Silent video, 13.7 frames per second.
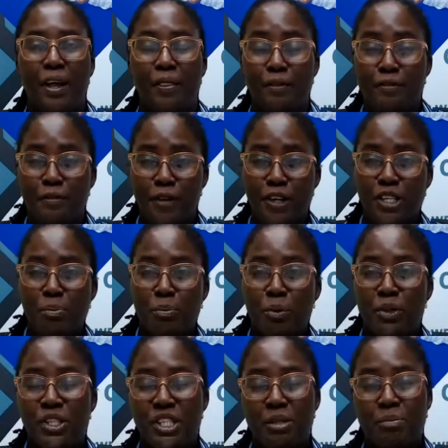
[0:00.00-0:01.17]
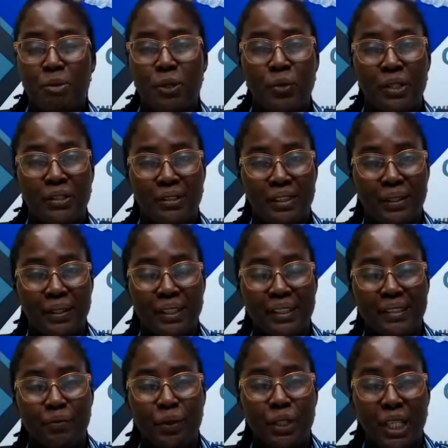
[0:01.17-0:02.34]
The first principle
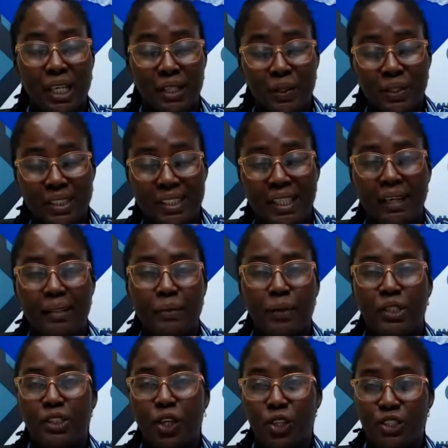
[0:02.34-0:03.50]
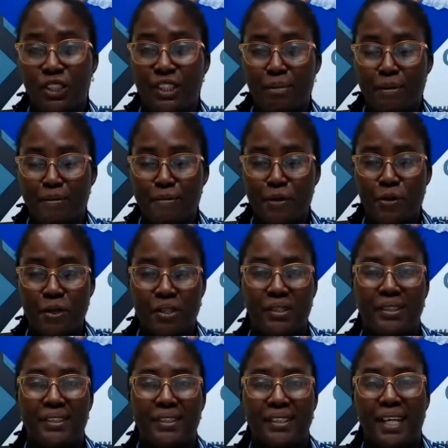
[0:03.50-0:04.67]
we had looked at was customer
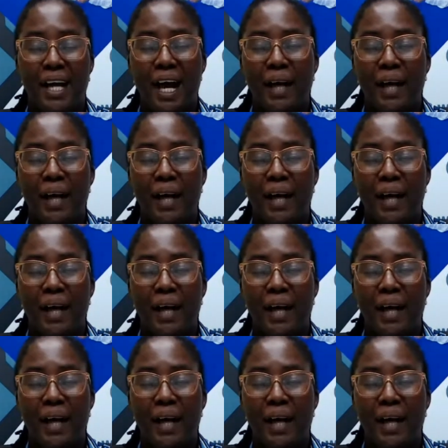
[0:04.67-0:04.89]
focus.